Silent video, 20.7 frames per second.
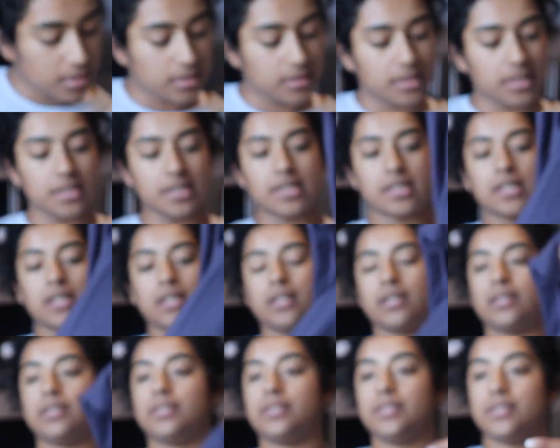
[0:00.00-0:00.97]
this
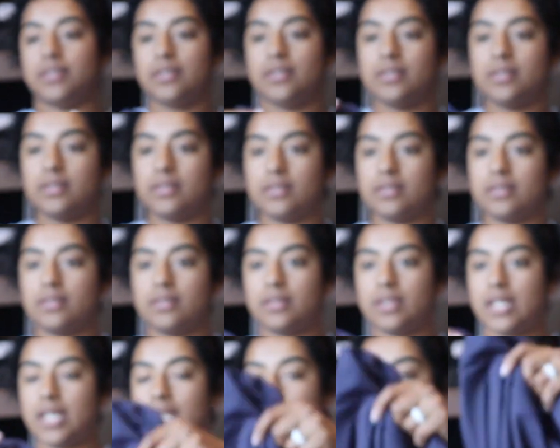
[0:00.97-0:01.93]
color
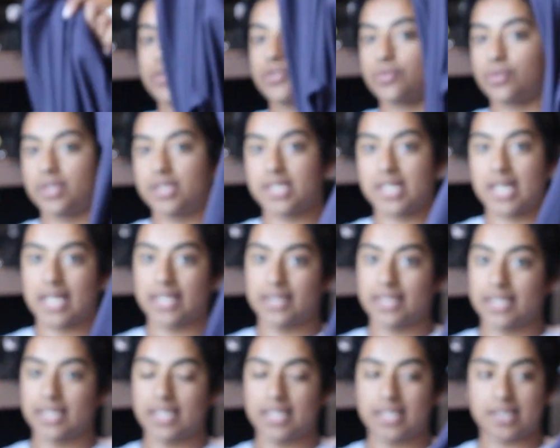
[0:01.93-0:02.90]
in the shorts and
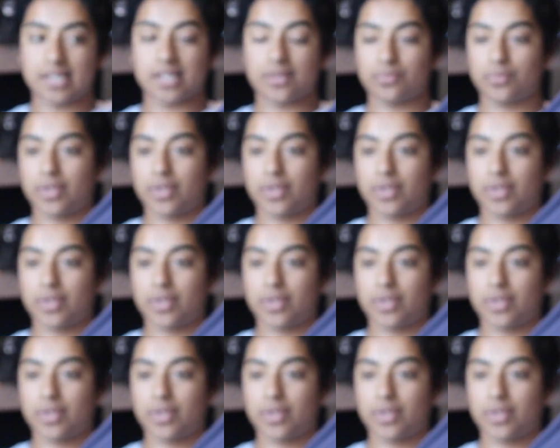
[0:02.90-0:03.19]
leggings as